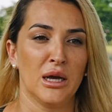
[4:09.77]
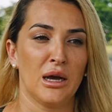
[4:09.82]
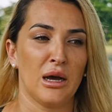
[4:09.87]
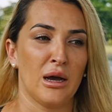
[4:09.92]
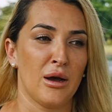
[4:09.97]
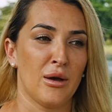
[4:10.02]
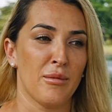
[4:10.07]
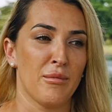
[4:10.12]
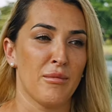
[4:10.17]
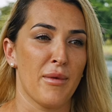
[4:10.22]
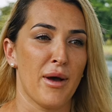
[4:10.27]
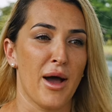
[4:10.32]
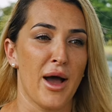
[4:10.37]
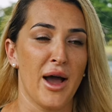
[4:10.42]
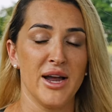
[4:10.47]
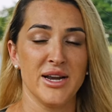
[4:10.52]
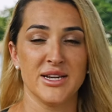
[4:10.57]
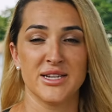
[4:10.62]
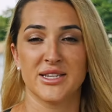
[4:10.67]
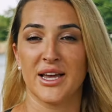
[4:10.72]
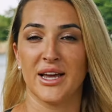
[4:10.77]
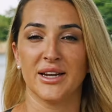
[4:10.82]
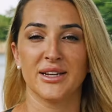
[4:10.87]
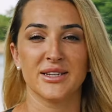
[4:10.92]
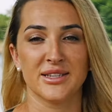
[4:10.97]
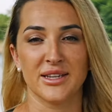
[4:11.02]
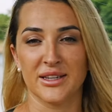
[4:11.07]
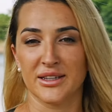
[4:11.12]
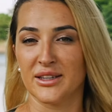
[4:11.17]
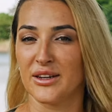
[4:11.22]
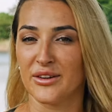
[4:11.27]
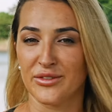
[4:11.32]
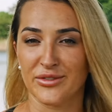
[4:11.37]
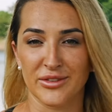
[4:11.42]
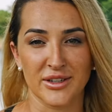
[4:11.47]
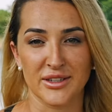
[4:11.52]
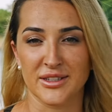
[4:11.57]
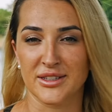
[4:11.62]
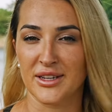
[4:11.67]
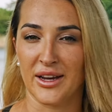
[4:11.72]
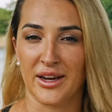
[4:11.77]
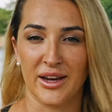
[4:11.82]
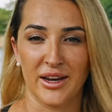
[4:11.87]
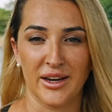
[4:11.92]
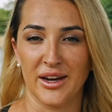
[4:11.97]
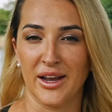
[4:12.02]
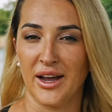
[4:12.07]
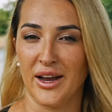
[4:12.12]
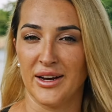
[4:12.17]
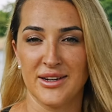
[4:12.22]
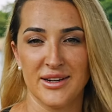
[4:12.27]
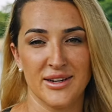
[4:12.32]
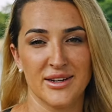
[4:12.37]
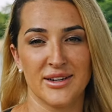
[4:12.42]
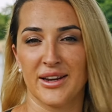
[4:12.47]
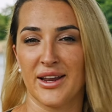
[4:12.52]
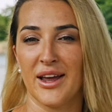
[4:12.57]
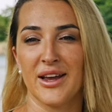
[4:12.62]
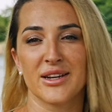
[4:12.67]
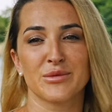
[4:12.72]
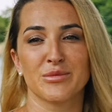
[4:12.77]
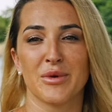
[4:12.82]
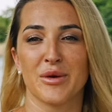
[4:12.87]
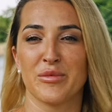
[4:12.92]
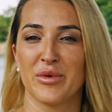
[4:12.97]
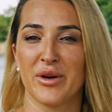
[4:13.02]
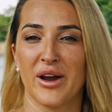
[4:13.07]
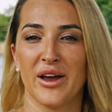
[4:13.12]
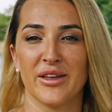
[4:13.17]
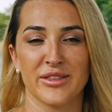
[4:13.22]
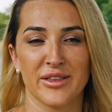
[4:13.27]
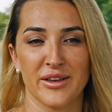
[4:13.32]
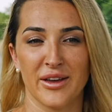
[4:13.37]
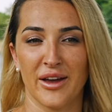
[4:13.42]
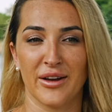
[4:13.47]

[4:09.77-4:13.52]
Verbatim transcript: Um, I just had to sit there for a second. I needed to catch my breath.